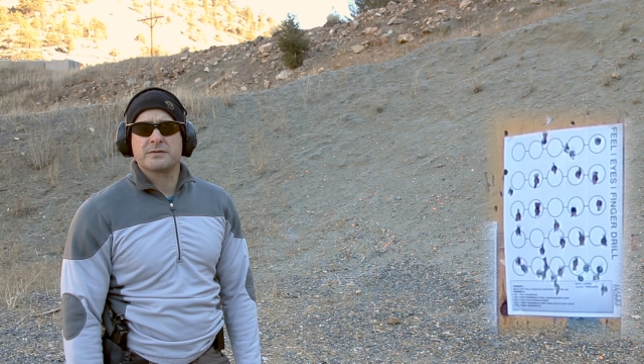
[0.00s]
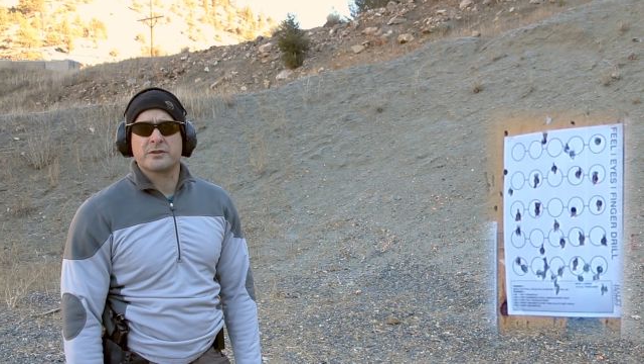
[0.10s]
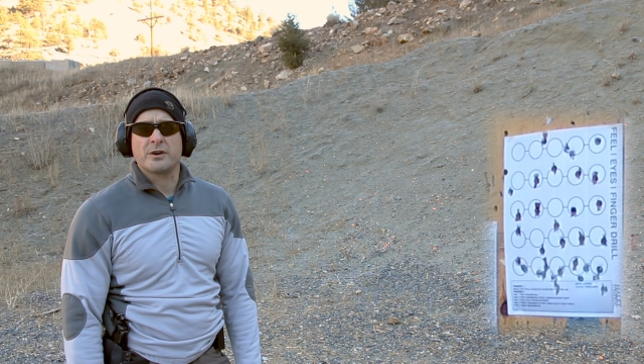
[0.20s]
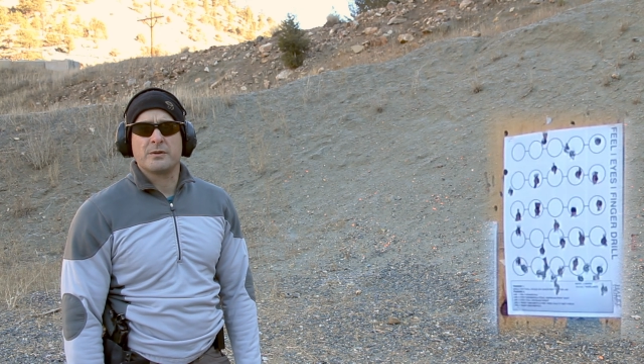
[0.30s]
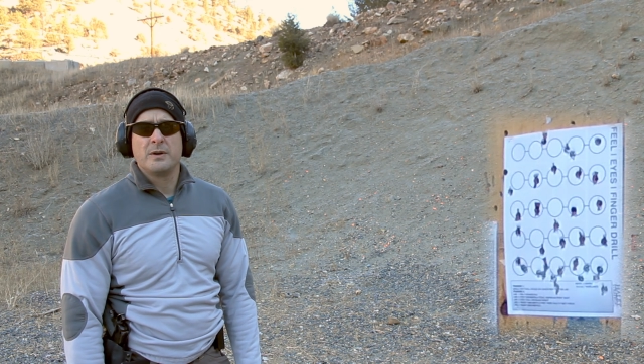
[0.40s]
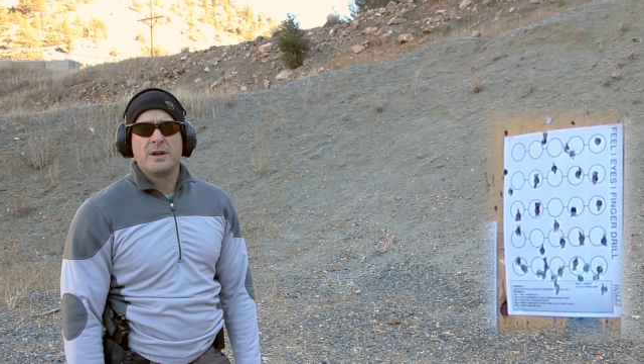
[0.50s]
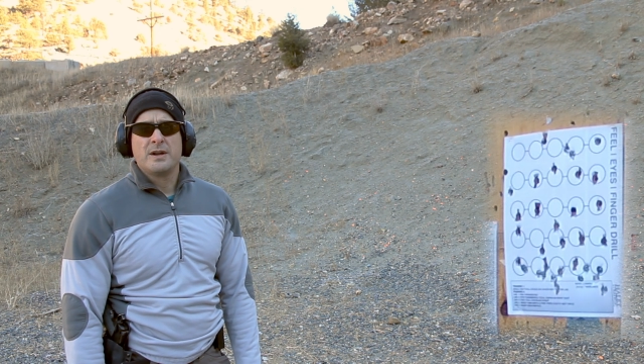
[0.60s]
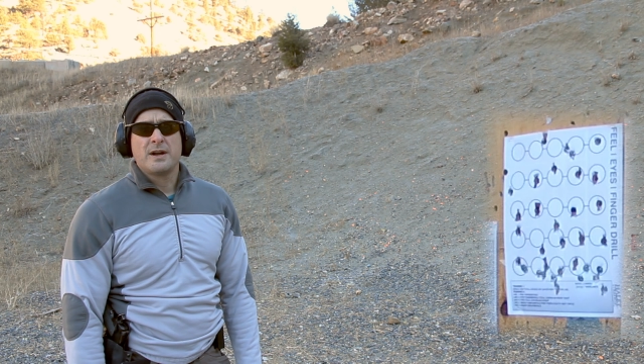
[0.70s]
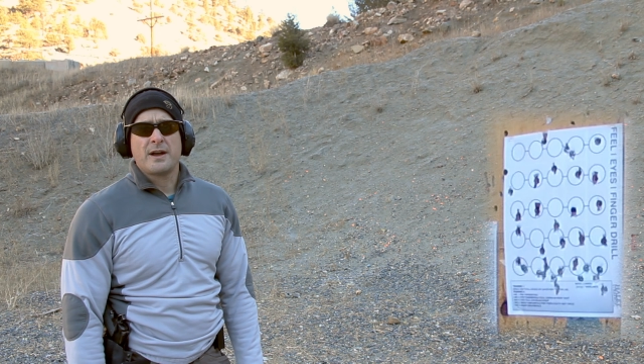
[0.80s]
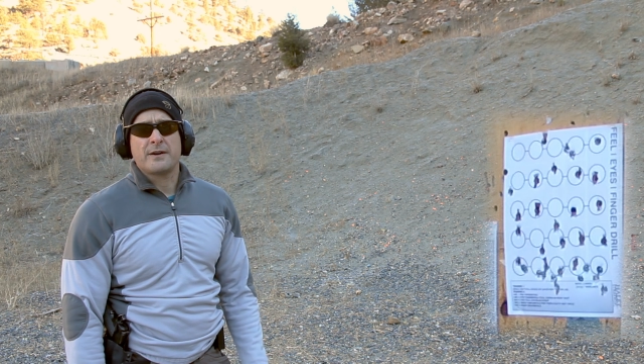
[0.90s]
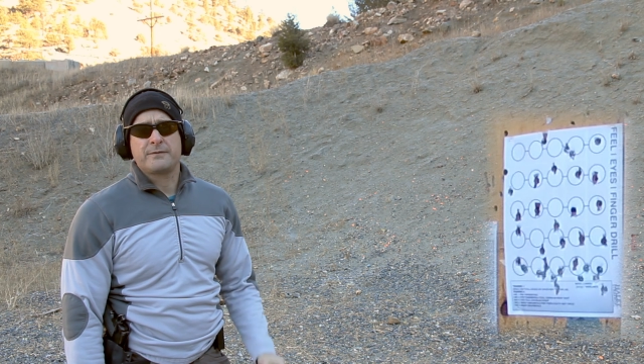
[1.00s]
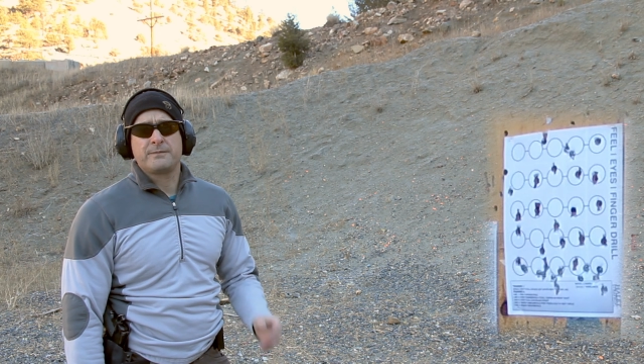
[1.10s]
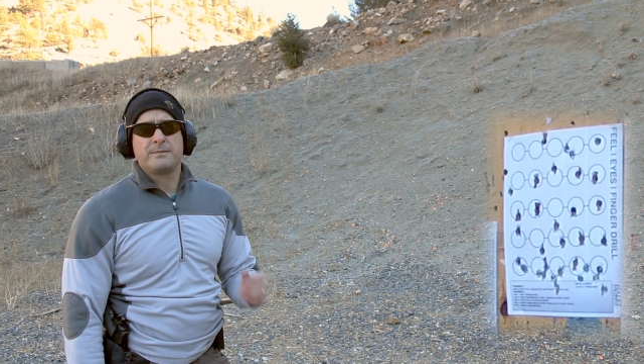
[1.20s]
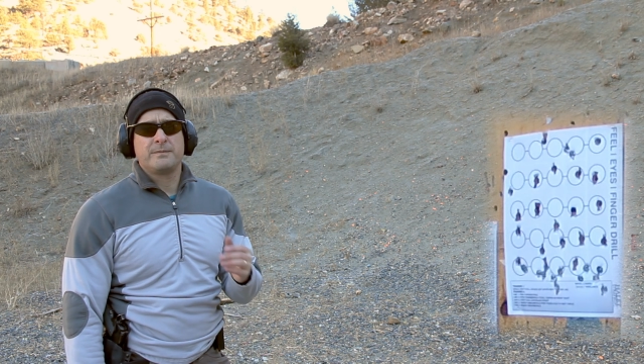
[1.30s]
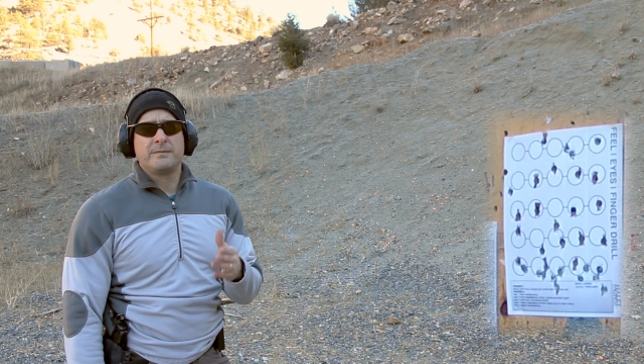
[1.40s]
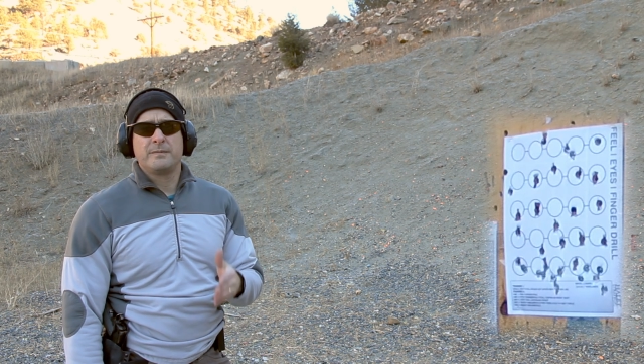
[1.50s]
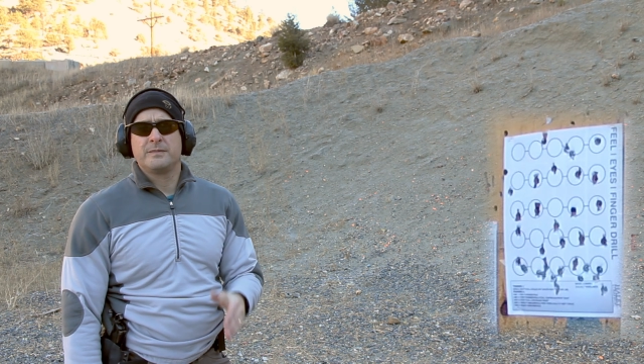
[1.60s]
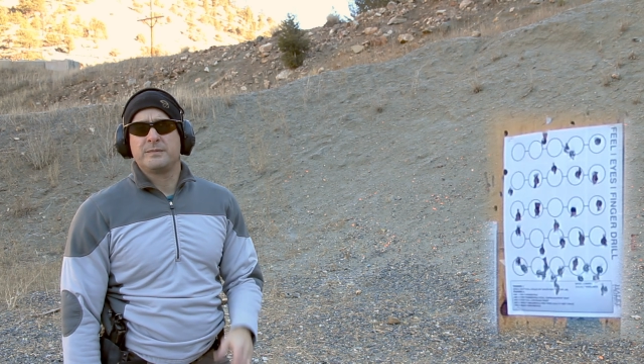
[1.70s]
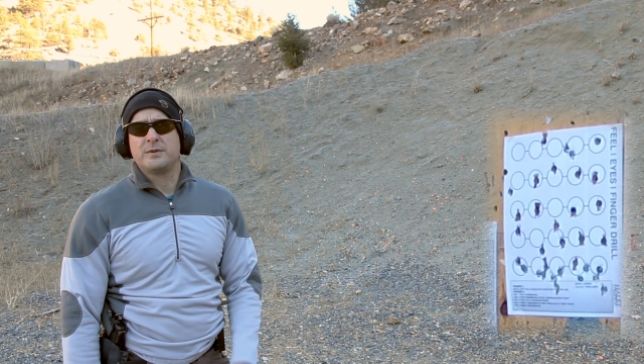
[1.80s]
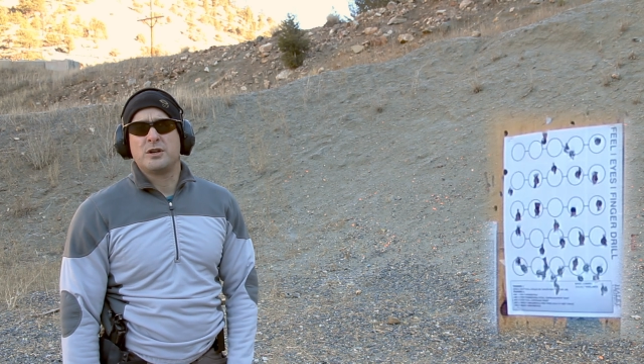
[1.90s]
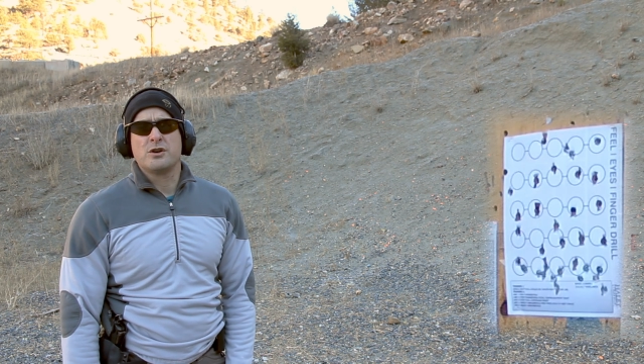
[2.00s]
So if you